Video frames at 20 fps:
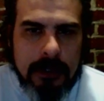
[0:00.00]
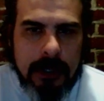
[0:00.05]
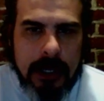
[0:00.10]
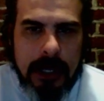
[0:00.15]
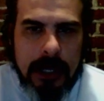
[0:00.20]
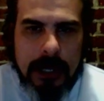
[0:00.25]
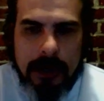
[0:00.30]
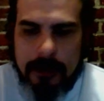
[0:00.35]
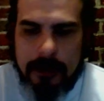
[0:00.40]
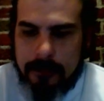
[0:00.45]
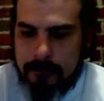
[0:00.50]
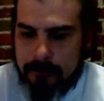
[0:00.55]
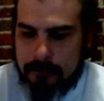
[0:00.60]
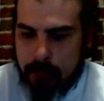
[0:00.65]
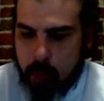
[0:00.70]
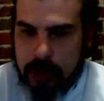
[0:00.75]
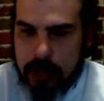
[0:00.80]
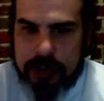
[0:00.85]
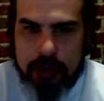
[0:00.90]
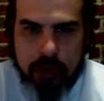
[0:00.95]

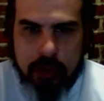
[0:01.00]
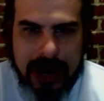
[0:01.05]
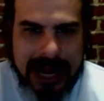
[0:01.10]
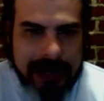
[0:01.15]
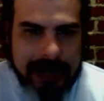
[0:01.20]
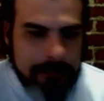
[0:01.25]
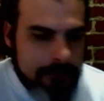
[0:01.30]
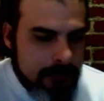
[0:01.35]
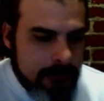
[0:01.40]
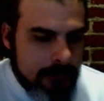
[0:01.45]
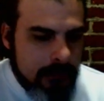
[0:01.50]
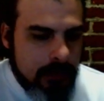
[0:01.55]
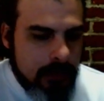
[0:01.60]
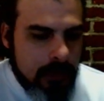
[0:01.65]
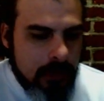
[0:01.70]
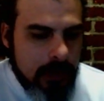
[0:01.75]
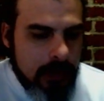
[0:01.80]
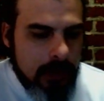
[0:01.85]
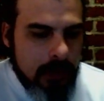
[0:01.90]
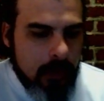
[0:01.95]
one stratum,
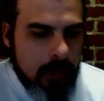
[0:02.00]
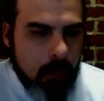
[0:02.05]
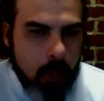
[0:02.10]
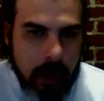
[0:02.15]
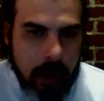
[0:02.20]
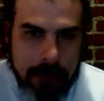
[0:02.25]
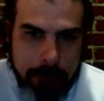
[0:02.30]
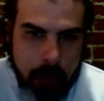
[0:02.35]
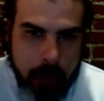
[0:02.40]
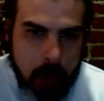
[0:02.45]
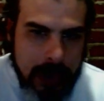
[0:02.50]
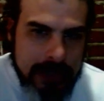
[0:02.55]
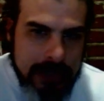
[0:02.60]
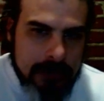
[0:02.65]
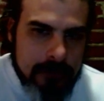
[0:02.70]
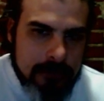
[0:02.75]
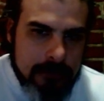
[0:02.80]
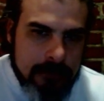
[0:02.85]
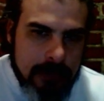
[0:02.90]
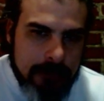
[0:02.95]
one
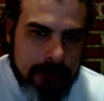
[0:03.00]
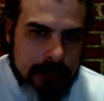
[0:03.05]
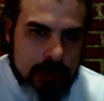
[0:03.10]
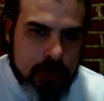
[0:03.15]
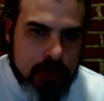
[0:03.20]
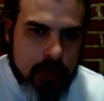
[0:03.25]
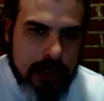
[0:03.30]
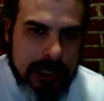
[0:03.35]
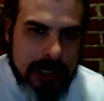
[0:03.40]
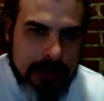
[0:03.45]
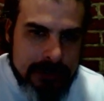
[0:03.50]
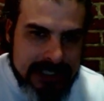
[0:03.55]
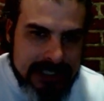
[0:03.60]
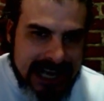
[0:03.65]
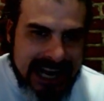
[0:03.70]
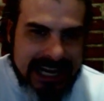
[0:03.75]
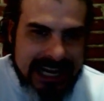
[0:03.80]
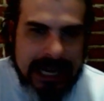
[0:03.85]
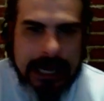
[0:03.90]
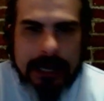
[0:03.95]
point of the string,
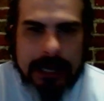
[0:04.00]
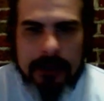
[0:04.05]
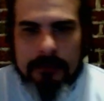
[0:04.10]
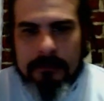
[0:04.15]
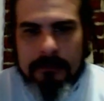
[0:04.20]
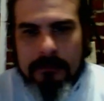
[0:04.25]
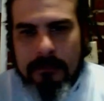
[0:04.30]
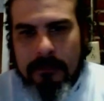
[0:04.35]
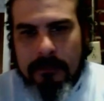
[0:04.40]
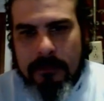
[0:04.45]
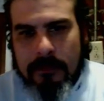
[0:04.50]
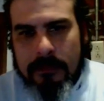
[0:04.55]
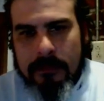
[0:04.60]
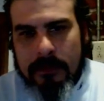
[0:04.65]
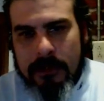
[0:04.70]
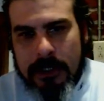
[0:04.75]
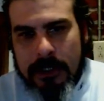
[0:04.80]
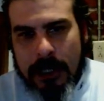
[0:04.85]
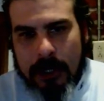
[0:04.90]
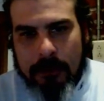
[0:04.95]
side A,
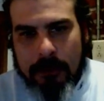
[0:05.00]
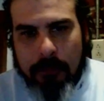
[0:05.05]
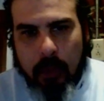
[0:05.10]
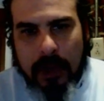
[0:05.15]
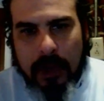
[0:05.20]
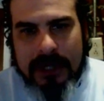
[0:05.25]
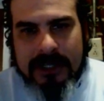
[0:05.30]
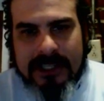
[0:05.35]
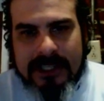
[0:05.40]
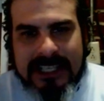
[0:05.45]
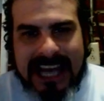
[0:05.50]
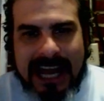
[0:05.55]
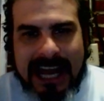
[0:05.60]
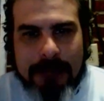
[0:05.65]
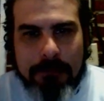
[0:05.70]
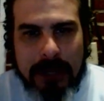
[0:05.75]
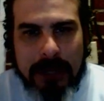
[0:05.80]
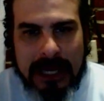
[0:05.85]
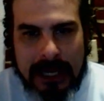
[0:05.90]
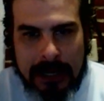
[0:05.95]
the other point,
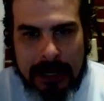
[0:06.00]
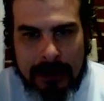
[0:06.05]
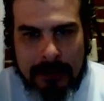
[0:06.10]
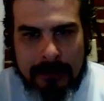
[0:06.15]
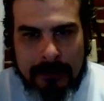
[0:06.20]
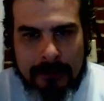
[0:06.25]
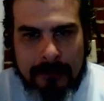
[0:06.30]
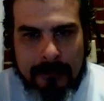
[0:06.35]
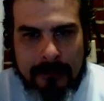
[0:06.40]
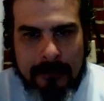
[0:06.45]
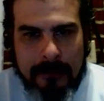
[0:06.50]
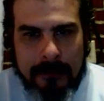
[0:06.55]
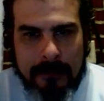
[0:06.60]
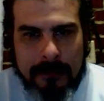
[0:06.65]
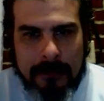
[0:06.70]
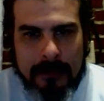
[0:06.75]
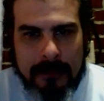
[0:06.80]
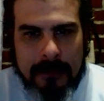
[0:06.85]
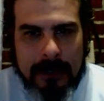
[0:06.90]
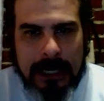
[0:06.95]
side B.
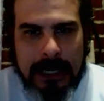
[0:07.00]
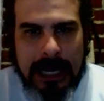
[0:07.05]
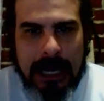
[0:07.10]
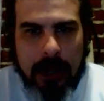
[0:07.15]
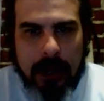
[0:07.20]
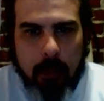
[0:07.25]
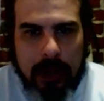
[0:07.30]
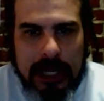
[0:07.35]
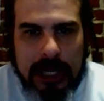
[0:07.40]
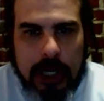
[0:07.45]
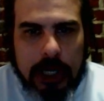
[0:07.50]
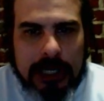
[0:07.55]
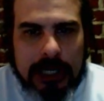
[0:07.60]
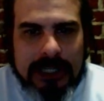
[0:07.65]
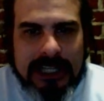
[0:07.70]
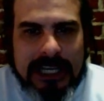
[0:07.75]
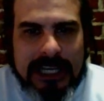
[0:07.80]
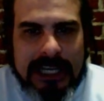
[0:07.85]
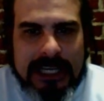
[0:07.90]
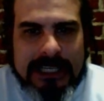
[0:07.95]
And we look
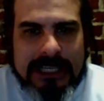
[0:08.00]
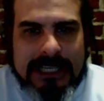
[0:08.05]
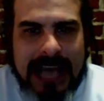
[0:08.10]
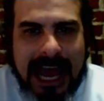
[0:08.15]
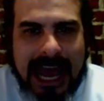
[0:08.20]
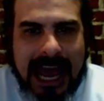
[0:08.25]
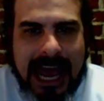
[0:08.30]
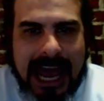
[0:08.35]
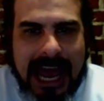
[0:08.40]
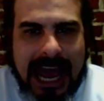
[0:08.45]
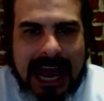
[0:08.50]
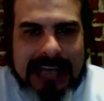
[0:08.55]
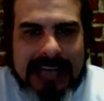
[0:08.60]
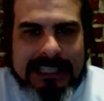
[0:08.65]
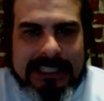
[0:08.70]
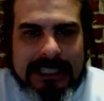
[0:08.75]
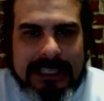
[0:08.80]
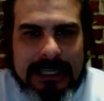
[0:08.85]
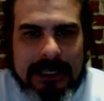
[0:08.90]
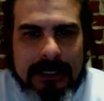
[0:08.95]
at these
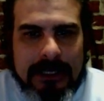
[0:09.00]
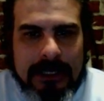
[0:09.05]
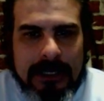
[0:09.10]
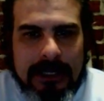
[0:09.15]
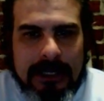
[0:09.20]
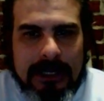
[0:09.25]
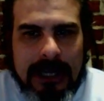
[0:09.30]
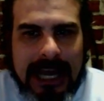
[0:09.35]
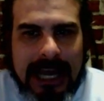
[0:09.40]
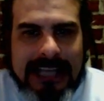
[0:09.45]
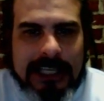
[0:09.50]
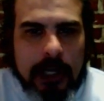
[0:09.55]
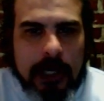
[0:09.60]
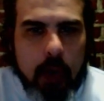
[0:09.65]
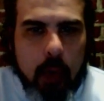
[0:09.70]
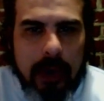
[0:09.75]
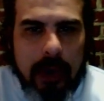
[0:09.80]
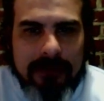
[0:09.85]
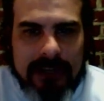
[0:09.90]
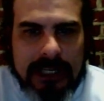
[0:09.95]
as
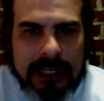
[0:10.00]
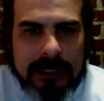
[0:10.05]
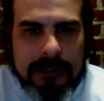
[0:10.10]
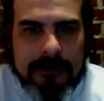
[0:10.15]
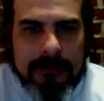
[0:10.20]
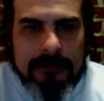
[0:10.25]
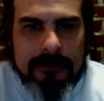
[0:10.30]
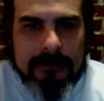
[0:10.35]
equivalent.